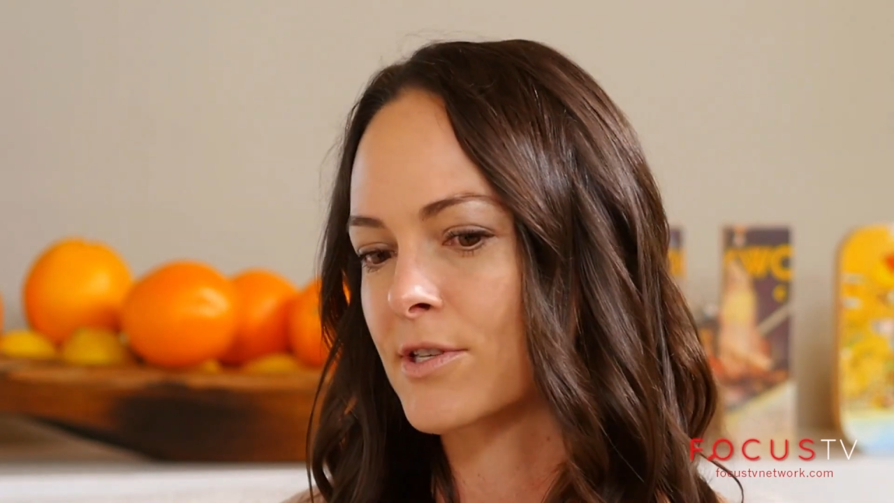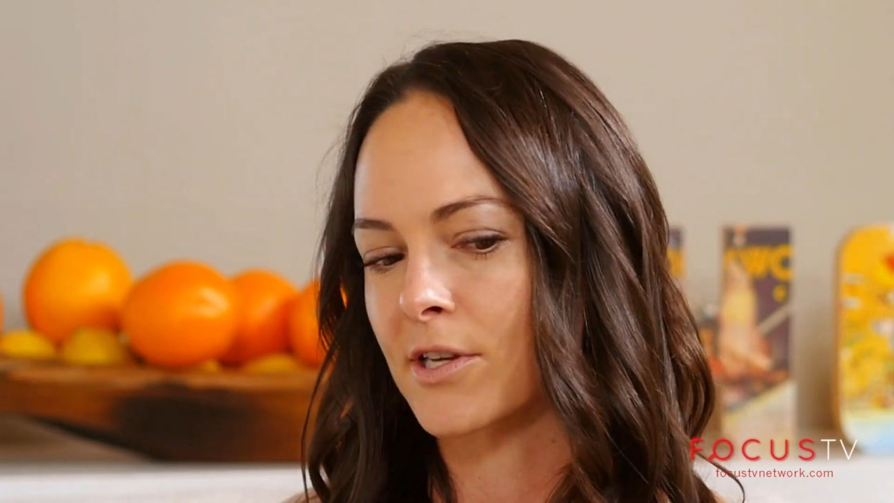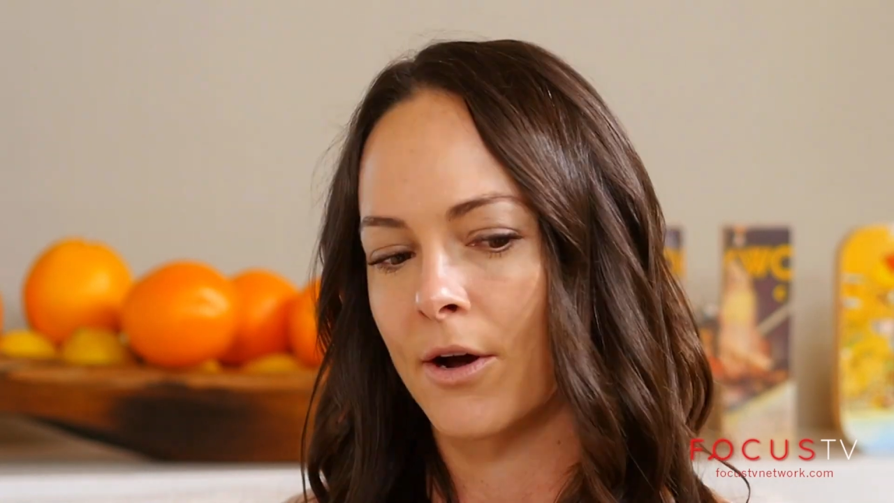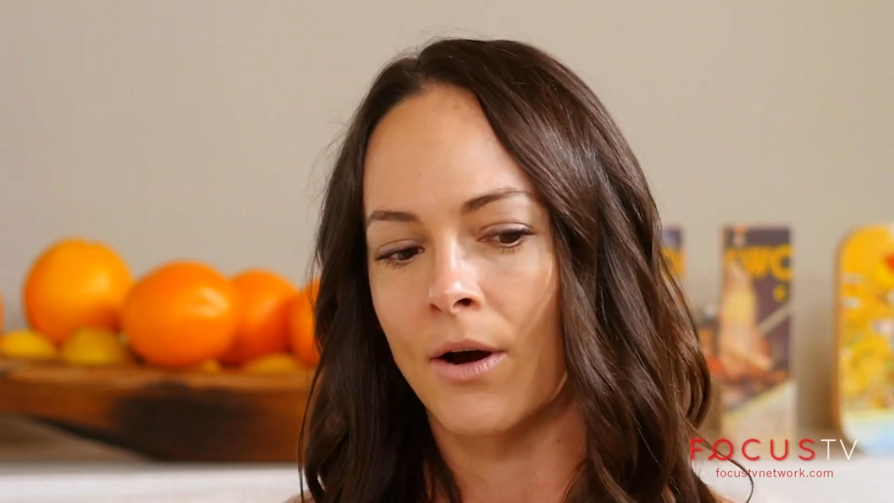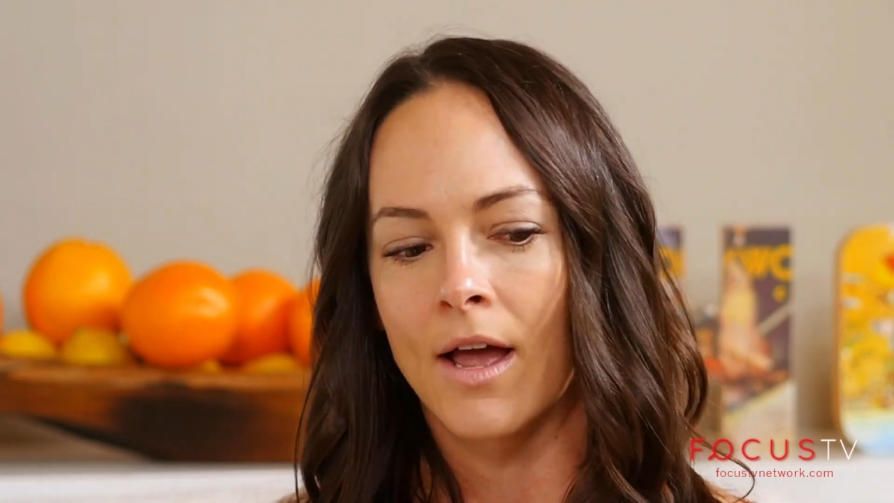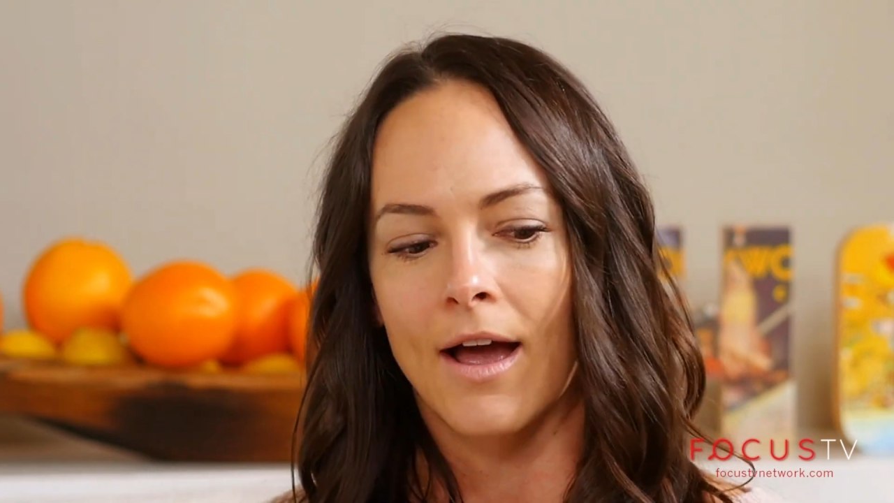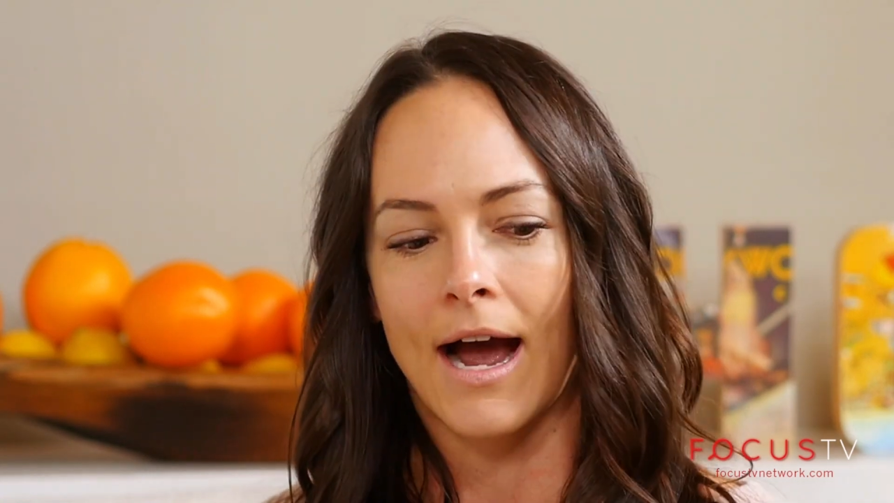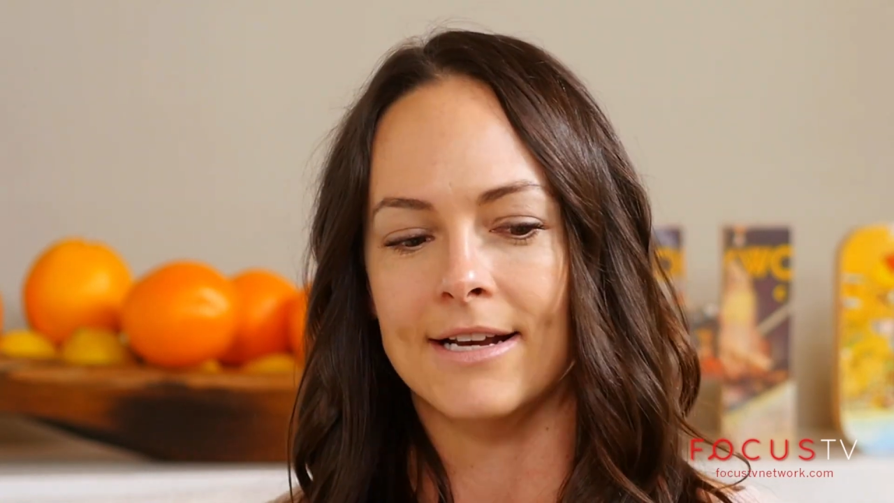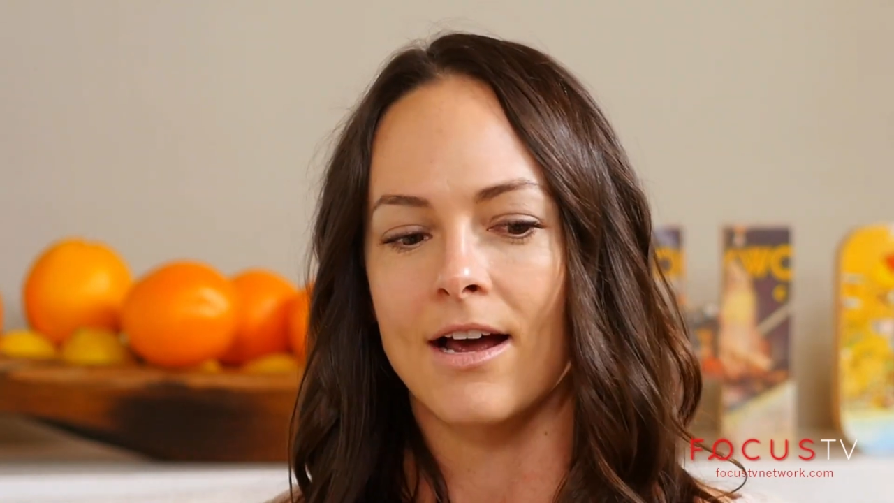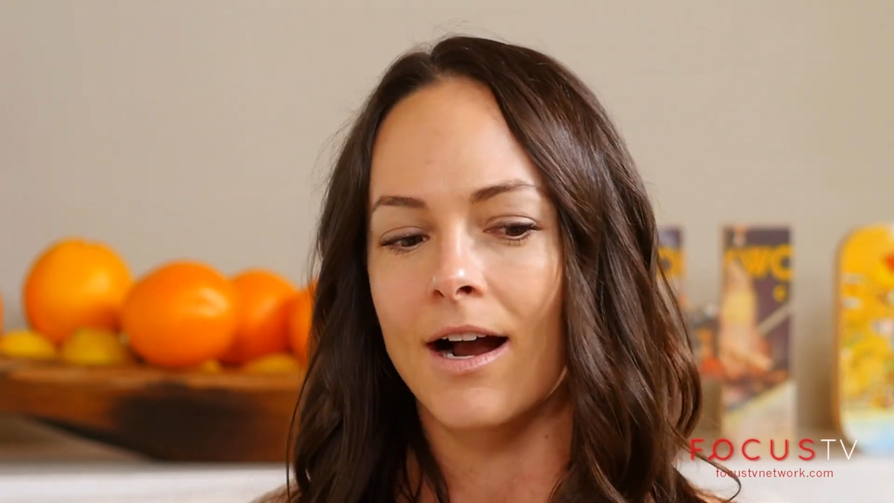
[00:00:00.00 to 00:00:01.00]
So
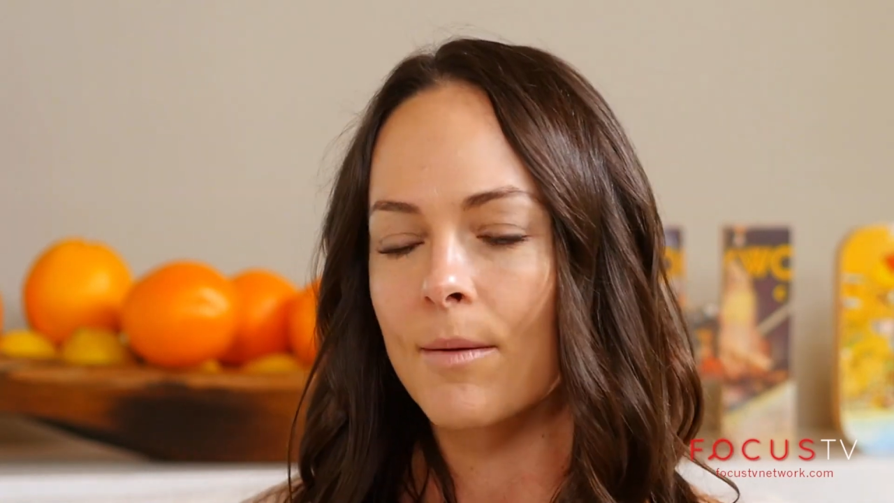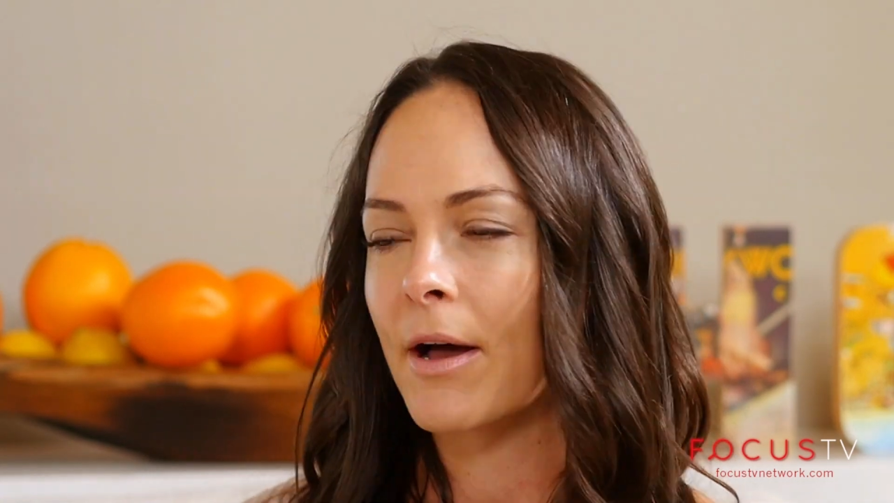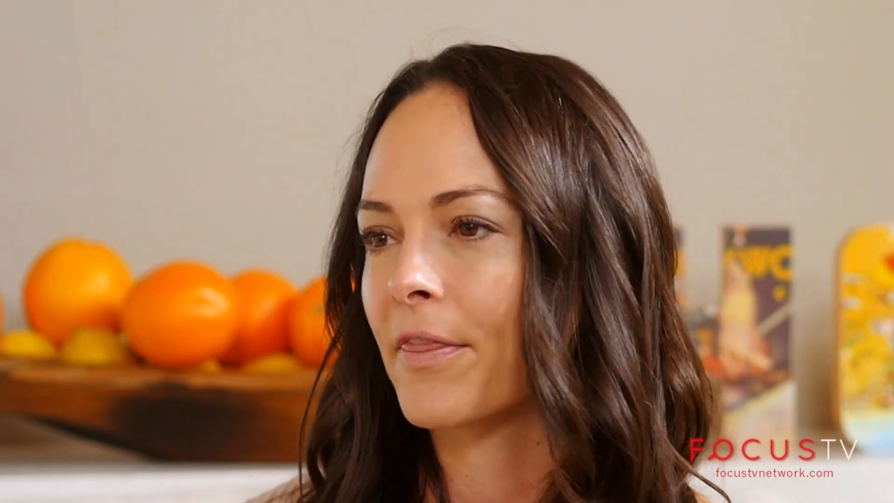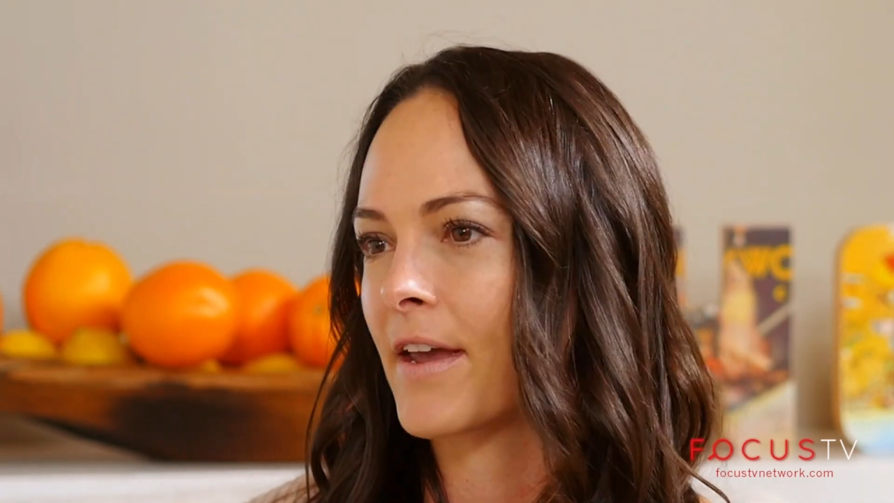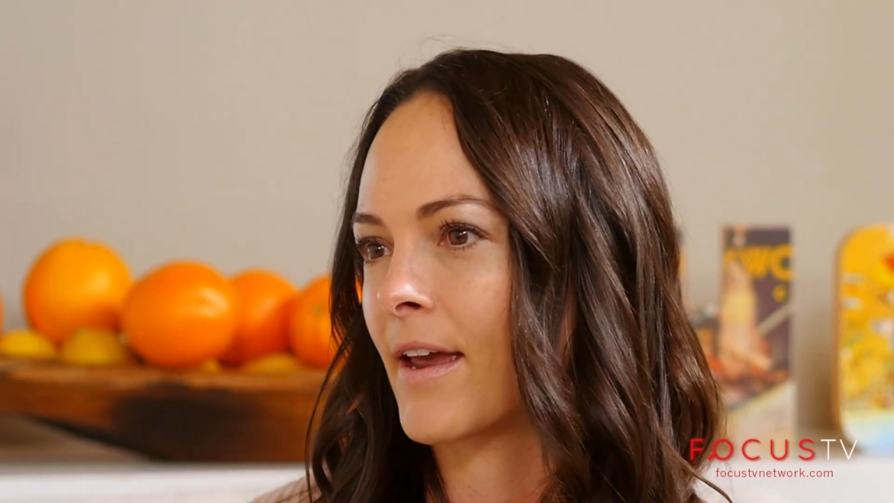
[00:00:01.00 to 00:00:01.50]
I talk about the